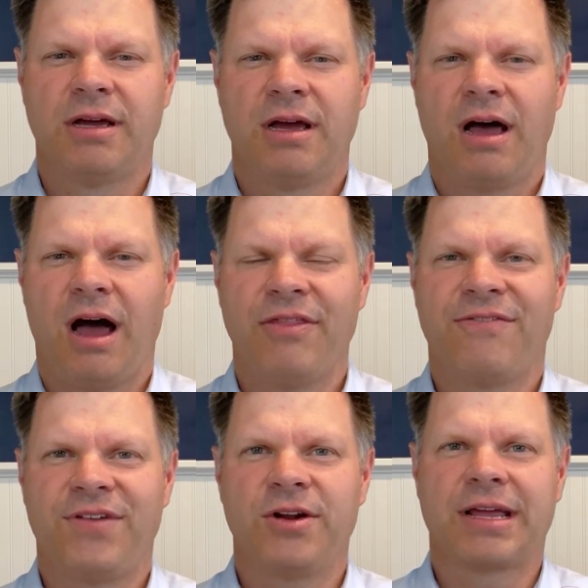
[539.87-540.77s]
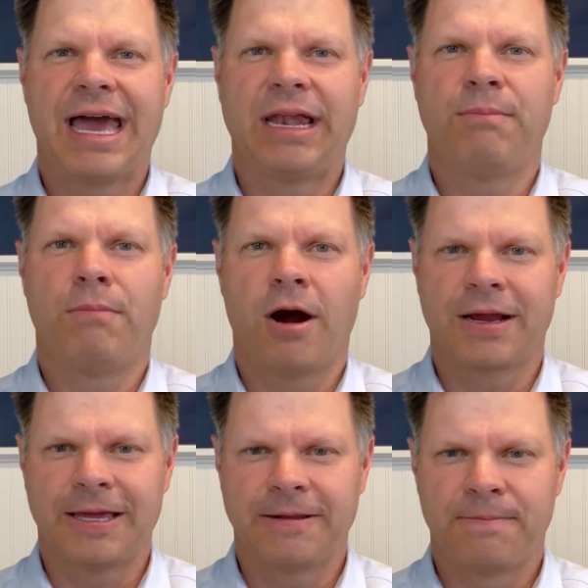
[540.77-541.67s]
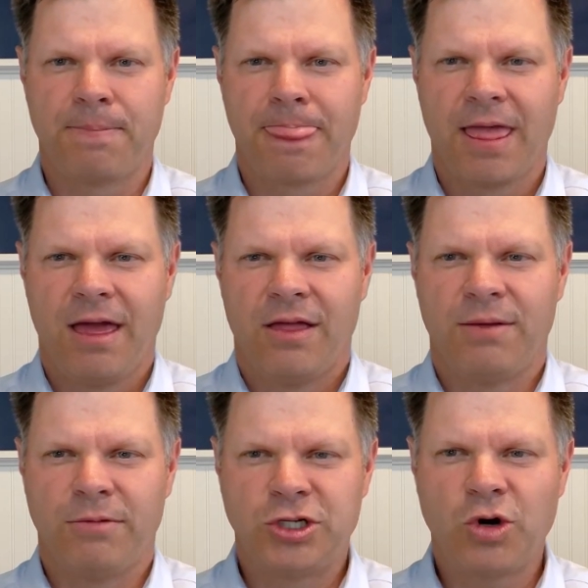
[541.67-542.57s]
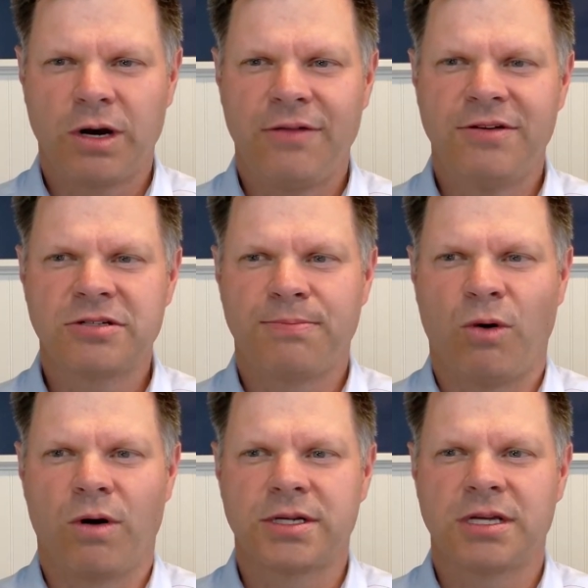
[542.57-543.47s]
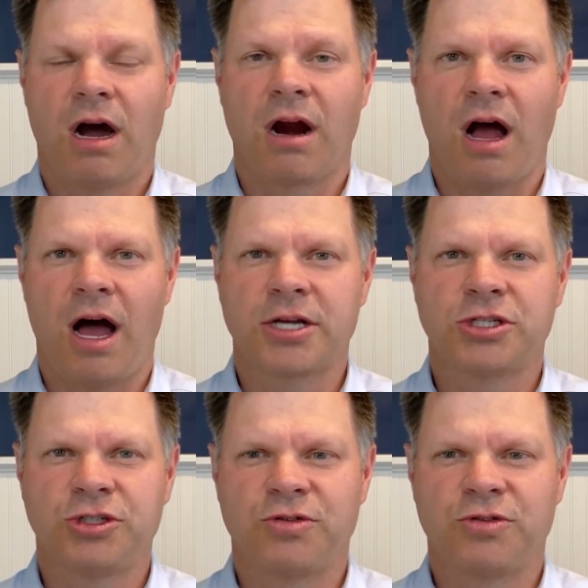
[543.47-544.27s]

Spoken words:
on the feeder cattle market. The majority of these reports are auction trade